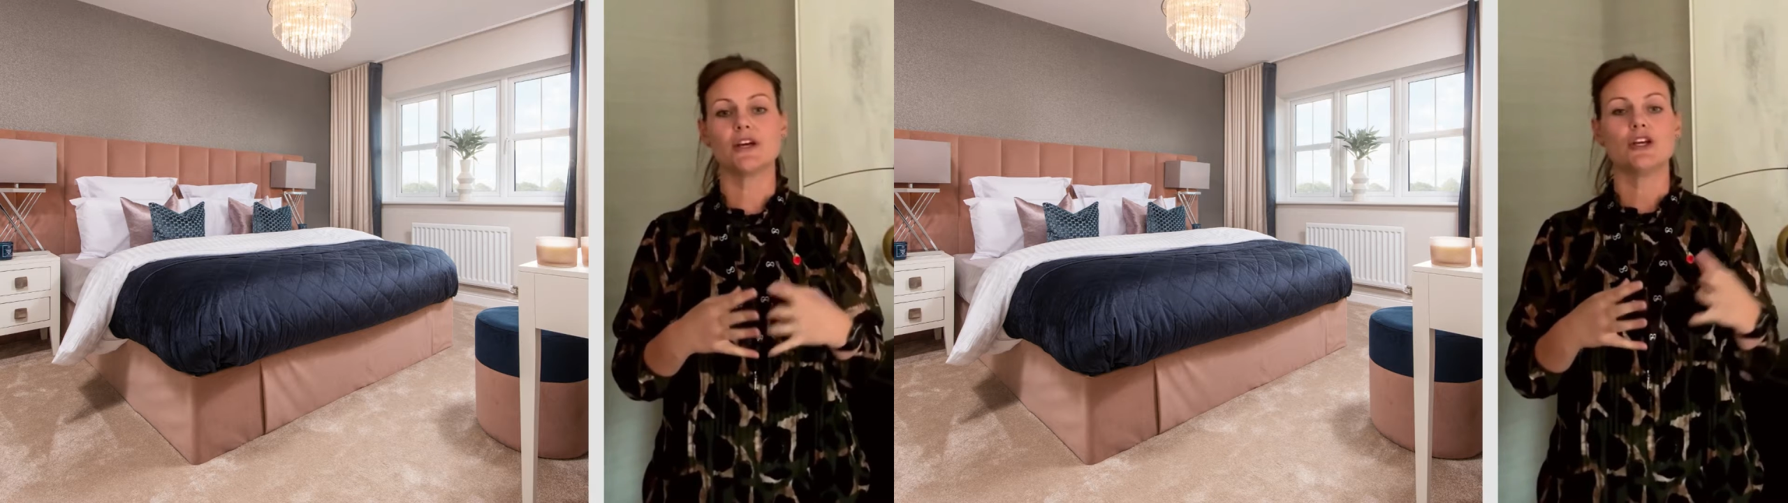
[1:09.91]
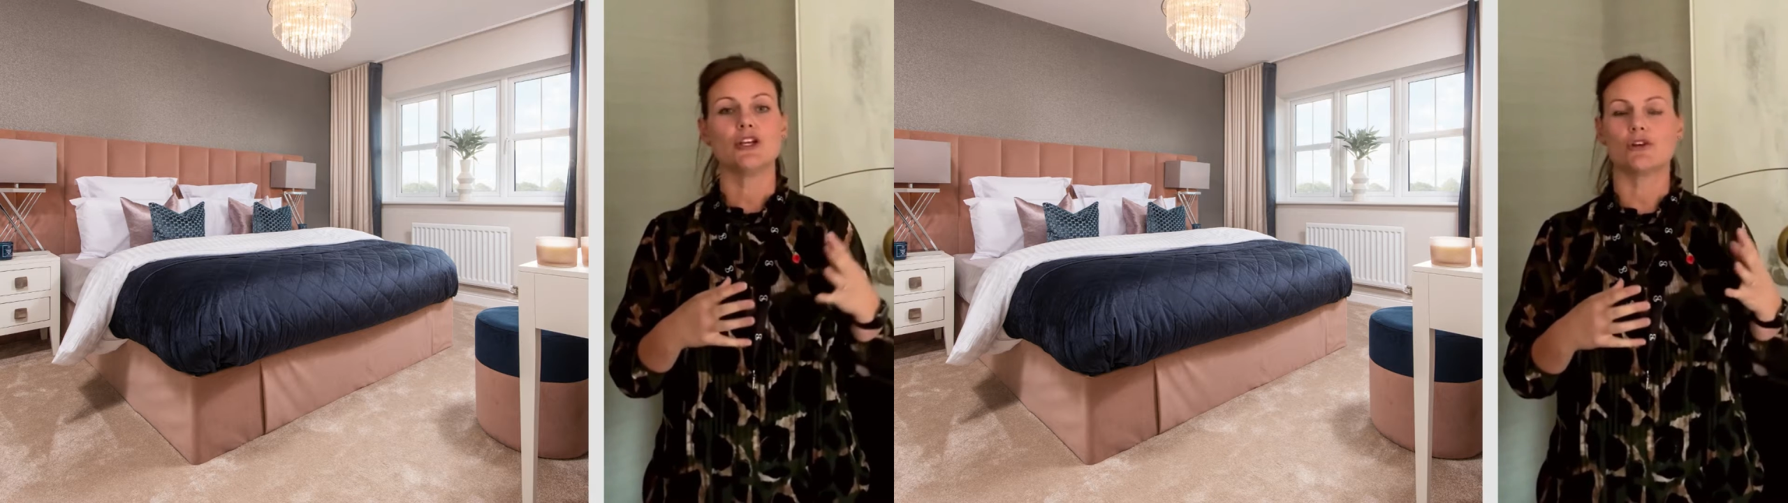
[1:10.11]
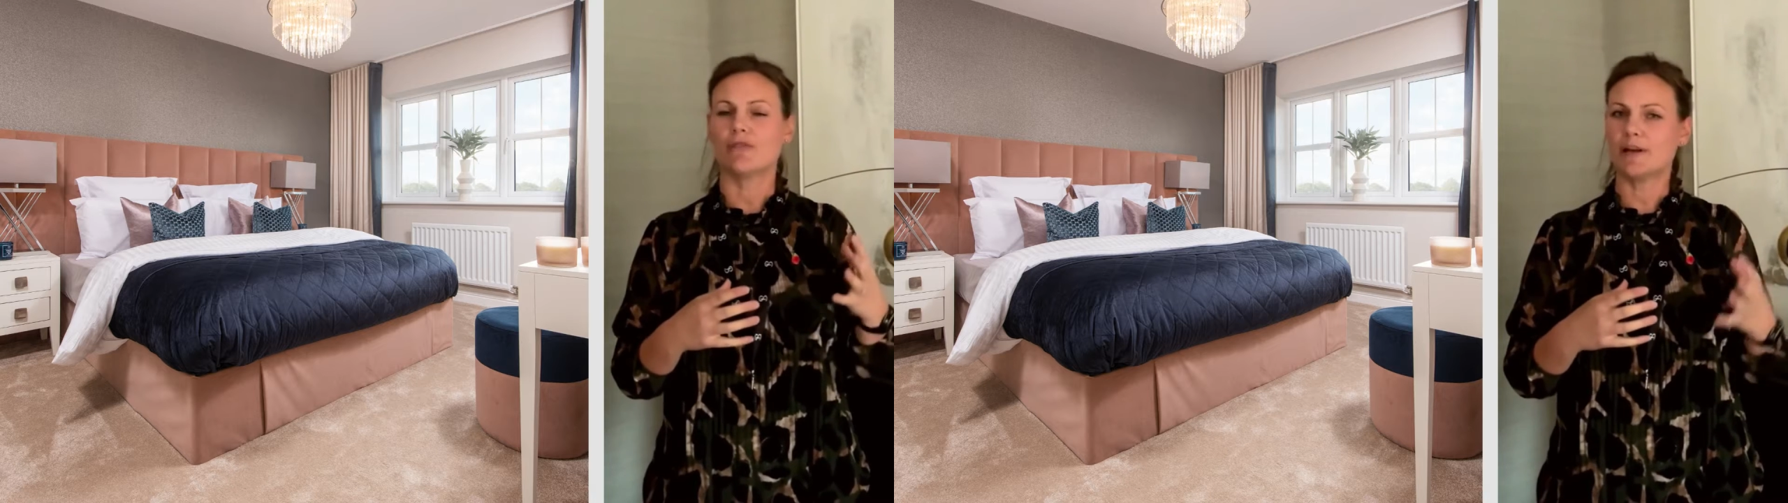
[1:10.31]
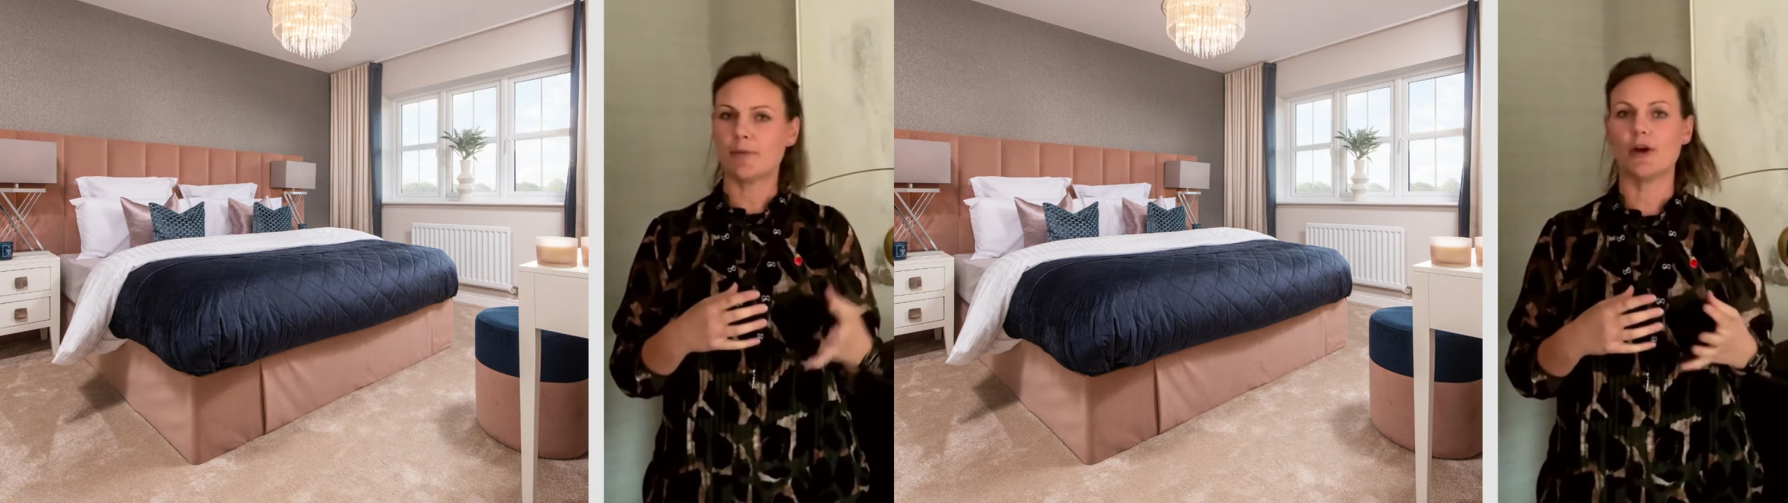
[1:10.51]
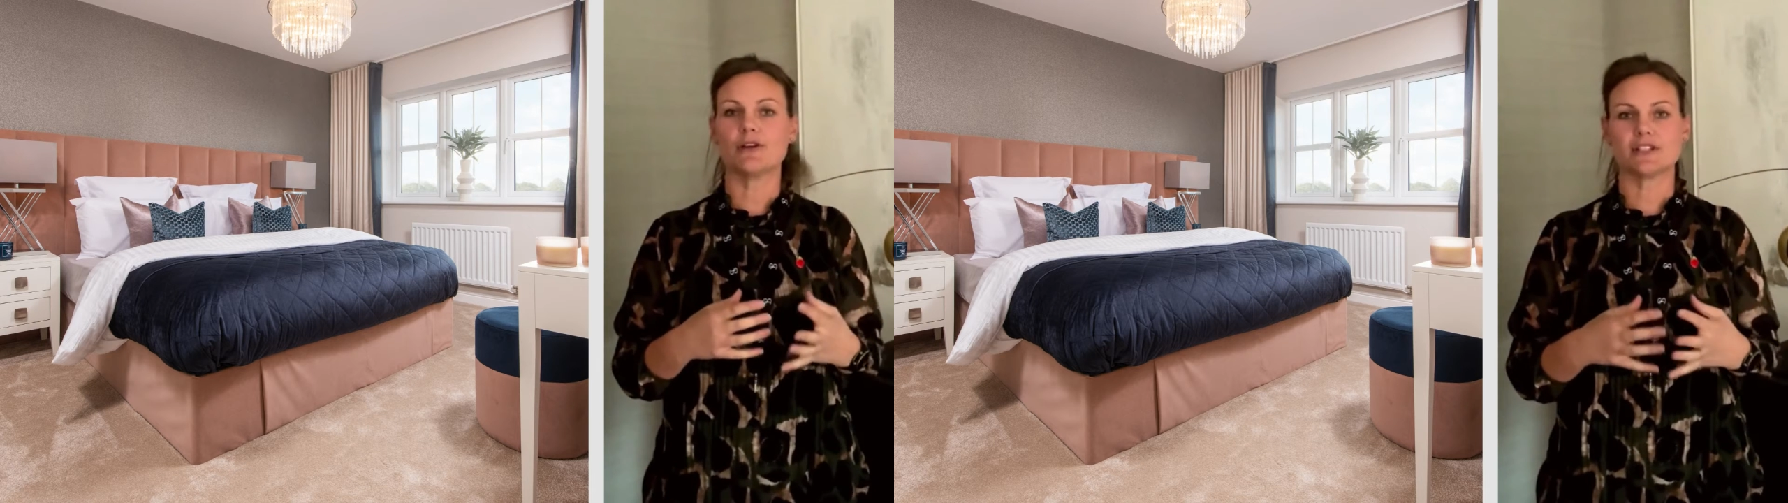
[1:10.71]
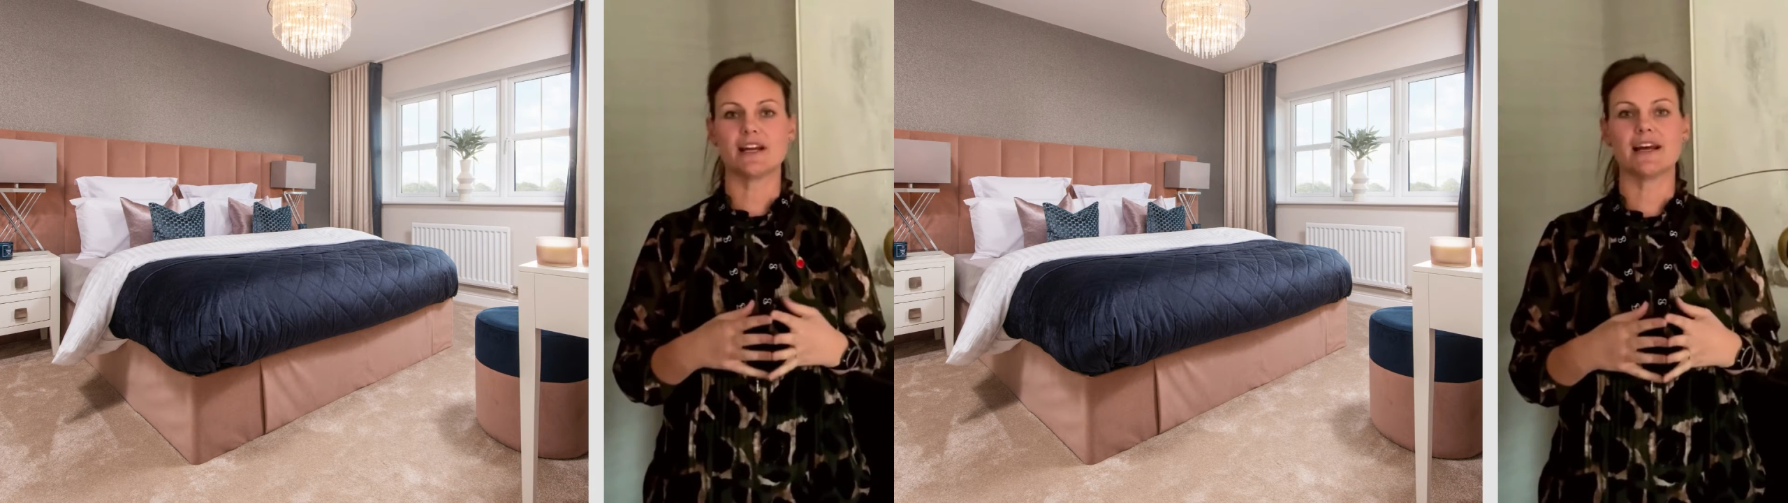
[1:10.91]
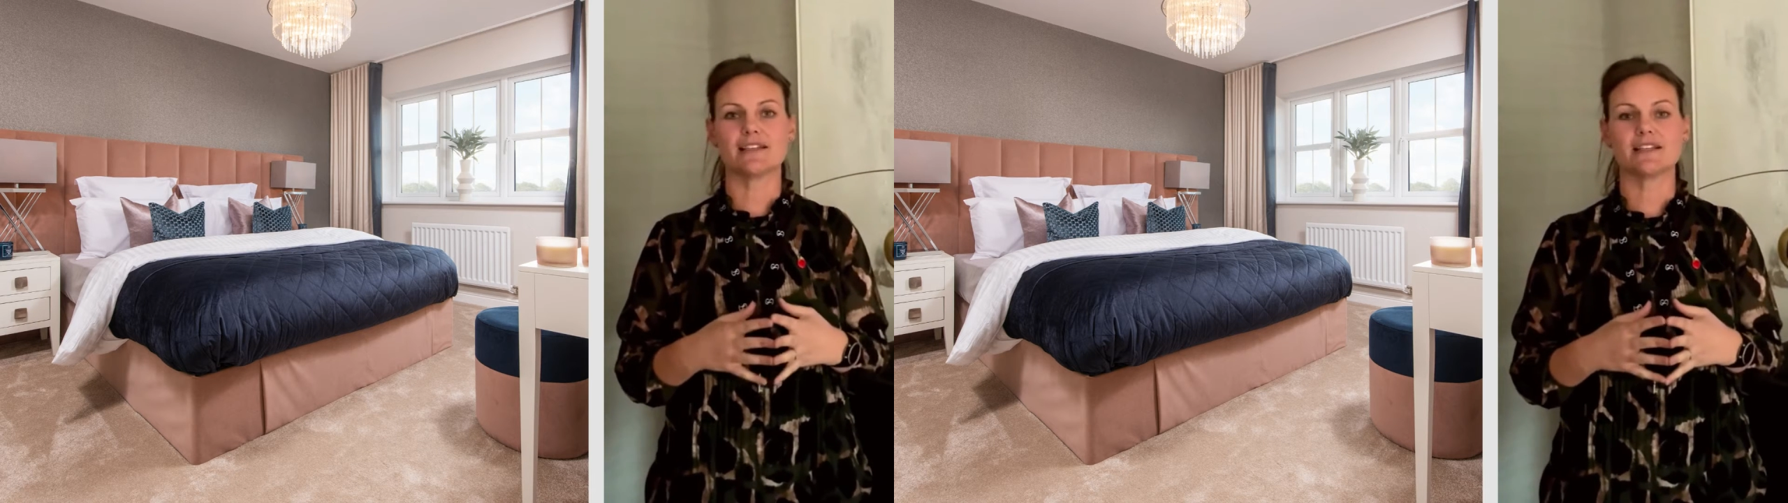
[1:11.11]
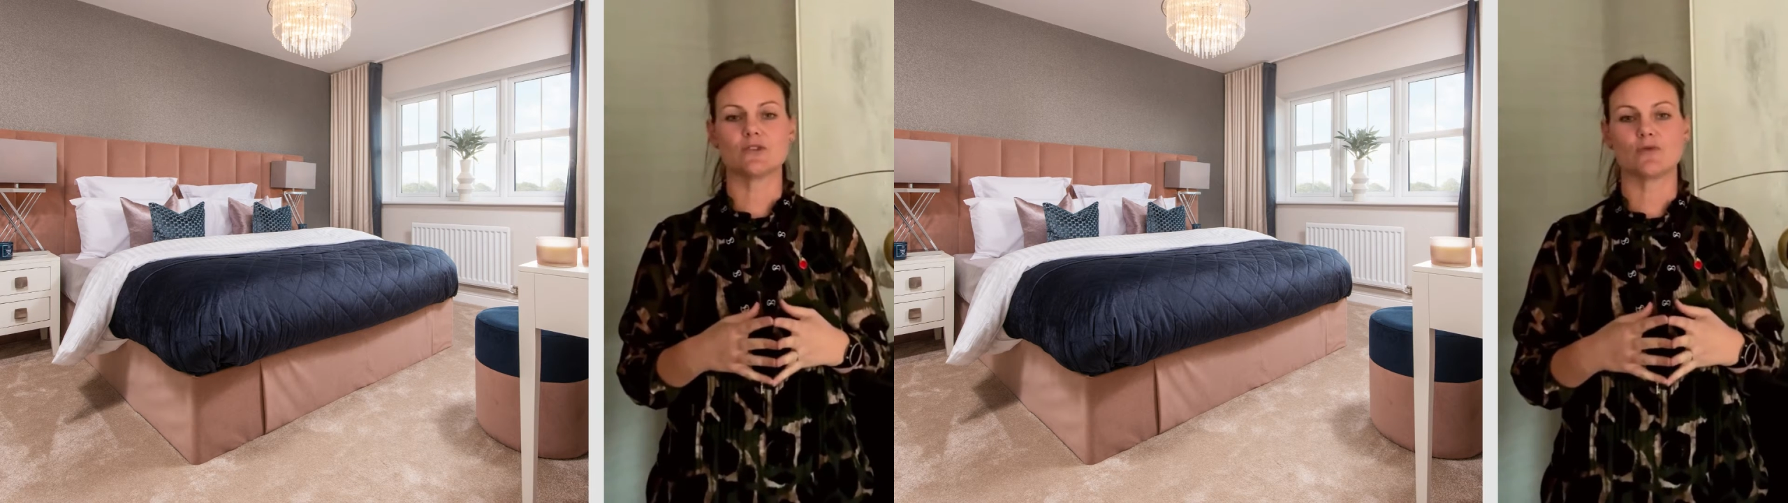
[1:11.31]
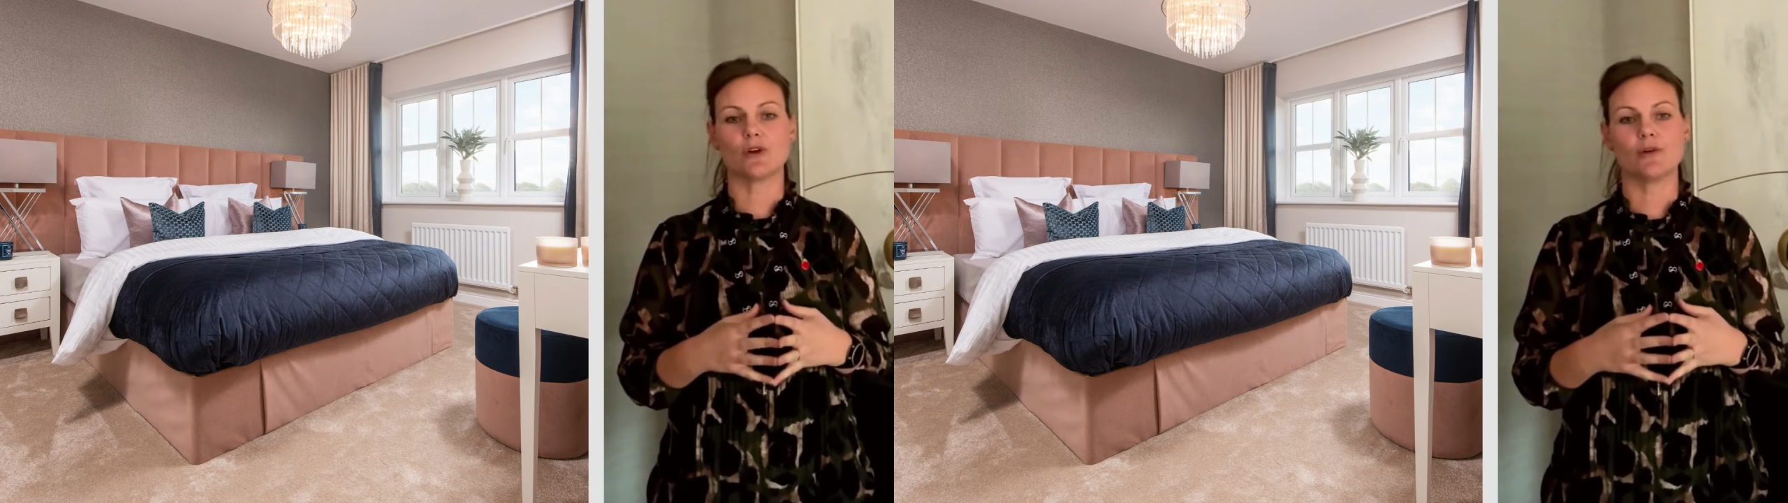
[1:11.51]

You can really personalise this room